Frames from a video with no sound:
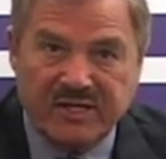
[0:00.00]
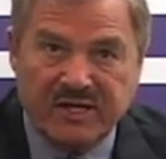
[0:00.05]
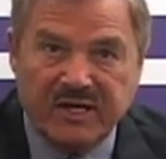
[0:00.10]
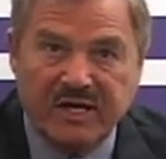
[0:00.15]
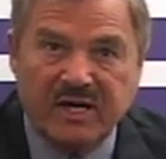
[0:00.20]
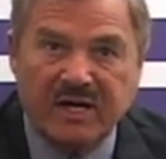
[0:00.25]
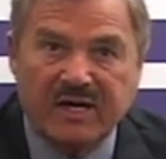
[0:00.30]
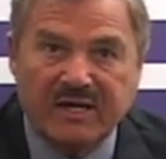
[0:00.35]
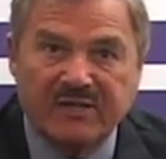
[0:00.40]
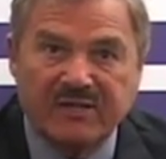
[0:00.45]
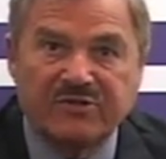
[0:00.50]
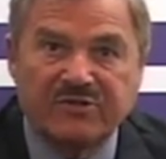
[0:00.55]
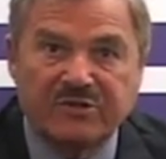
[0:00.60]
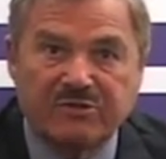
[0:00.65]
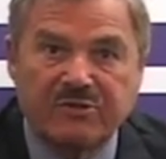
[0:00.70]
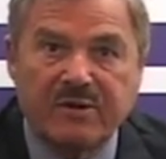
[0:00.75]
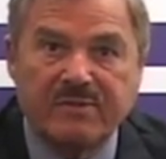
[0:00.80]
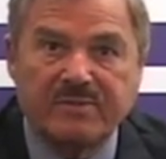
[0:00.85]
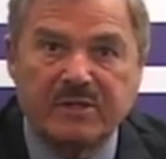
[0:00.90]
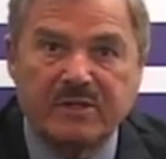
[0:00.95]
is
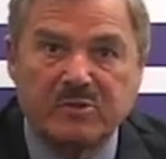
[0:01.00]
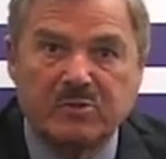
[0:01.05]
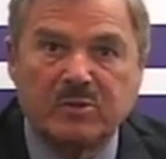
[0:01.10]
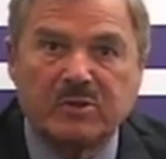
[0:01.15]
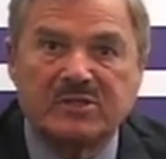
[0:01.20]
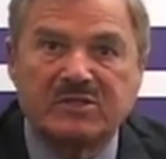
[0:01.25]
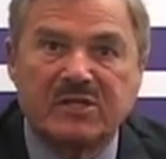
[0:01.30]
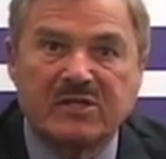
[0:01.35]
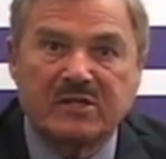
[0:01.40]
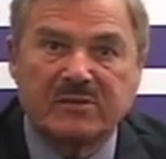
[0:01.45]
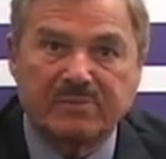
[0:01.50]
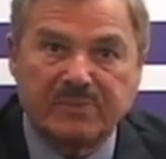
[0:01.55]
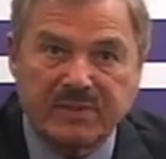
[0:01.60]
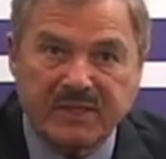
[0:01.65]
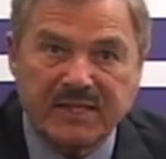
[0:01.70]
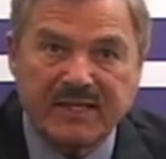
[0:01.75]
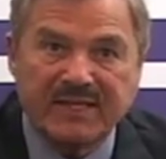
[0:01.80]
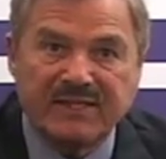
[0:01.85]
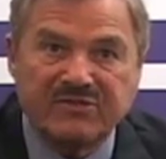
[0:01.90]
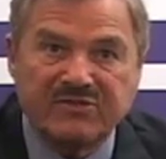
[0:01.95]
attributable to the
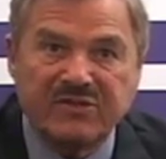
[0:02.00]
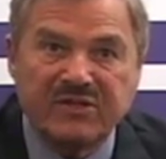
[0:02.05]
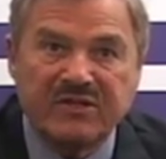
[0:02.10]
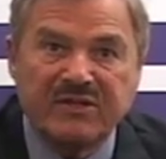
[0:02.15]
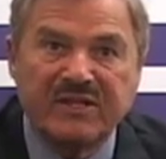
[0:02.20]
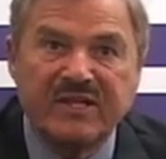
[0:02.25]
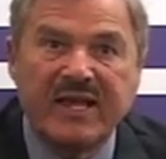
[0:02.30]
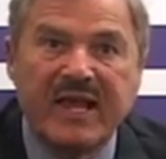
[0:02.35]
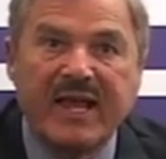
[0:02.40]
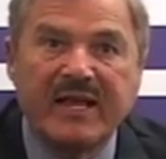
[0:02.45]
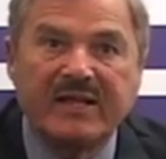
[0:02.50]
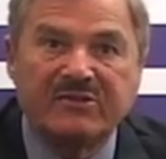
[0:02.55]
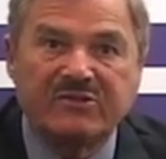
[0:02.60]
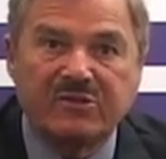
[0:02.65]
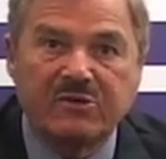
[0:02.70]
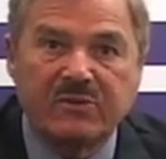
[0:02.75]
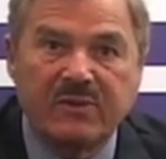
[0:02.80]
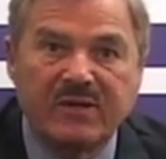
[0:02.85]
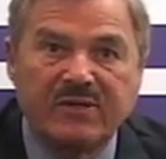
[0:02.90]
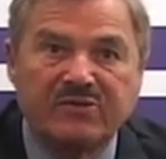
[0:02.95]
police, the
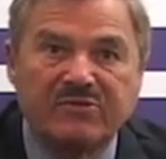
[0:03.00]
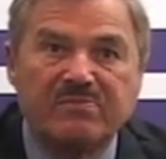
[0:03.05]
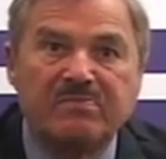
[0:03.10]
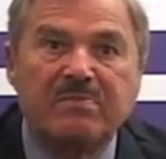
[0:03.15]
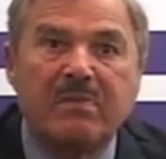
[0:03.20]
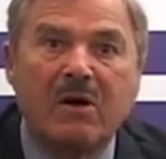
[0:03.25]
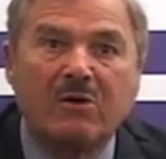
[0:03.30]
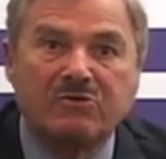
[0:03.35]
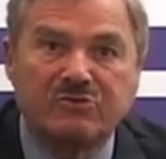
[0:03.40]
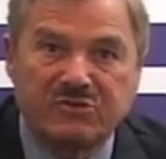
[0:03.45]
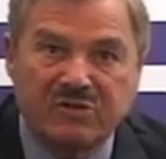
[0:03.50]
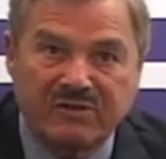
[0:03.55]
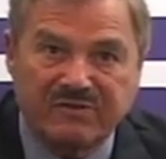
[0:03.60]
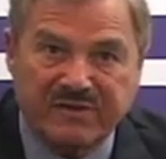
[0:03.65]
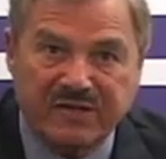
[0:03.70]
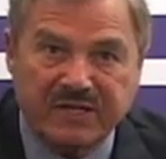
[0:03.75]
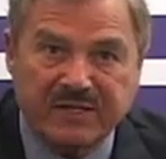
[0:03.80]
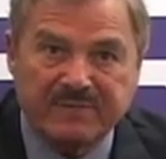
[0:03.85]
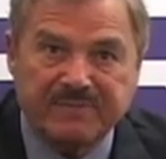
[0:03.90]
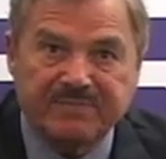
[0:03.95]
answer is most of
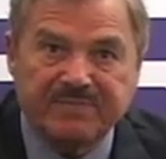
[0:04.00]
it.